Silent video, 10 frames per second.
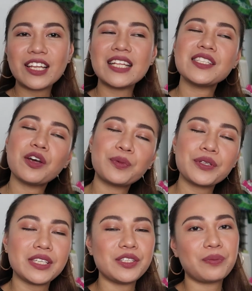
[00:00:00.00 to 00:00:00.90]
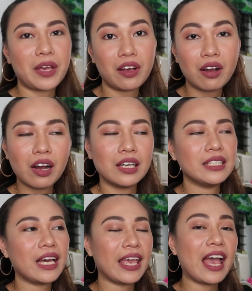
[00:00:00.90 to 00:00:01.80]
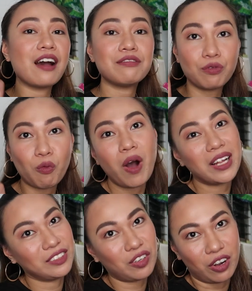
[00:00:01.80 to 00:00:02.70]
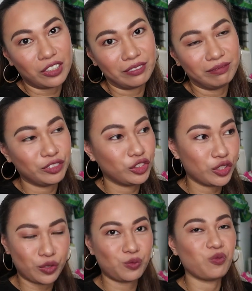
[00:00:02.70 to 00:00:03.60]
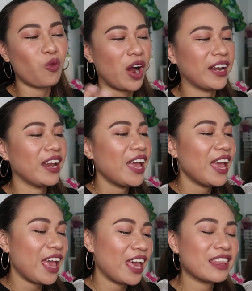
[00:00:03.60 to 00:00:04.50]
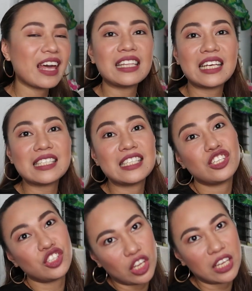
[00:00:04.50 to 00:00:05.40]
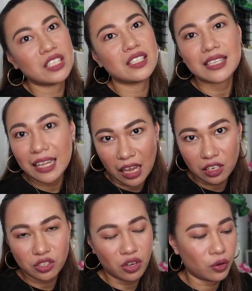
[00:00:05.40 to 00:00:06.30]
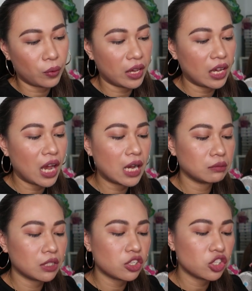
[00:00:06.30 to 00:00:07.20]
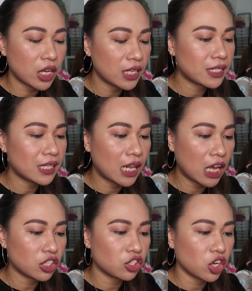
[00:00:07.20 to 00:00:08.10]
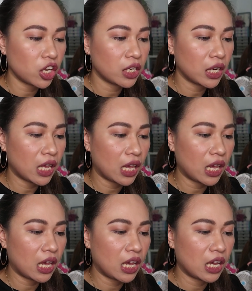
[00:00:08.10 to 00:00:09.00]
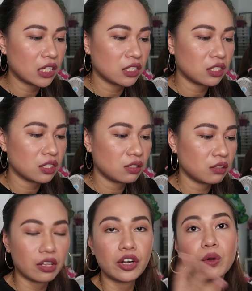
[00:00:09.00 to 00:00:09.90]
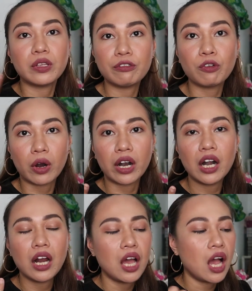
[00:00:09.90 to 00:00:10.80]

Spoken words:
So let's now proceed to my con. I have one con, just one, and that is the shade selection. Okay, the shade selection is, there are only 4.